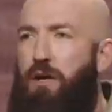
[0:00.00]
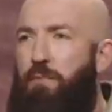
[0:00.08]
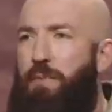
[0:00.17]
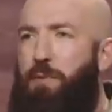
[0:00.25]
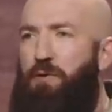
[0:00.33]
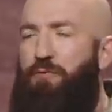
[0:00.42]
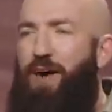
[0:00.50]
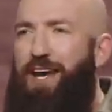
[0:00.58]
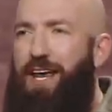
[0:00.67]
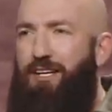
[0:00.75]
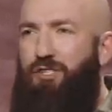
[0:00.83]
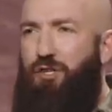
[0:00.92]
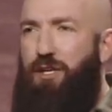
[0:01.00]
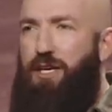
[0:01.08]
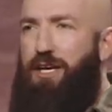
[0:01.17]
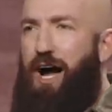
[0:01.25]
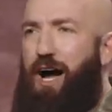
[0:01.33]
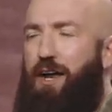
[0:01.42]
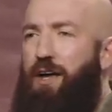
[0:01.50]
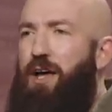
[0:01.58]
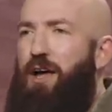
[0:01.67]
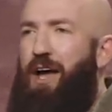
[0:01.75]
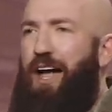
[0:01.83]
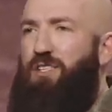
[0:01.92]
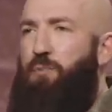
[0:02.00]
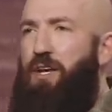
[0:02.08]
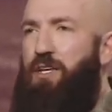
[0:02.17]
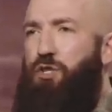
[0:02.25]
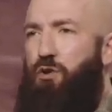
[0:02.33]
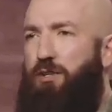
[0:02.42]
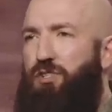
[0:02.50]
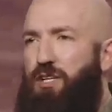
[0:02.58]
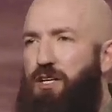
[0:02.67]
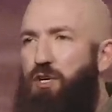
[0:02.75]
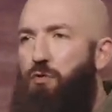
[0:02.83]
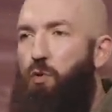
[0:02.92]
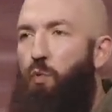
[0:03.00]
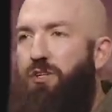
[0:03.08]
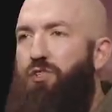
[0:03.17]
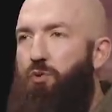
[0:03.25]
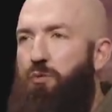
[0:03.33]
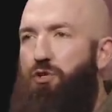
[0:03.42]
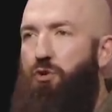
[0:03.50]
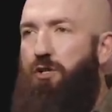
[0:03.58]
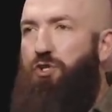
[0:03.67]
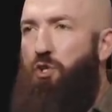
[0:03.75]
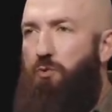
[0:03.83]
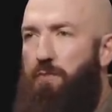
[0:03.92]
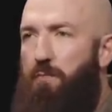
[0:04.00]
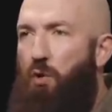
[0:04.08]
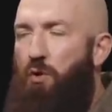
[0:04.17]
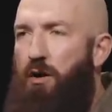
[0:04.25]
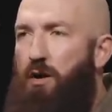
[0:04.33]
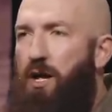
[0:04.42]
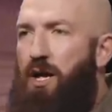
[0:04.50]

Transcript: Maybe financially, God has been entrusting you or wants to entrust you with more,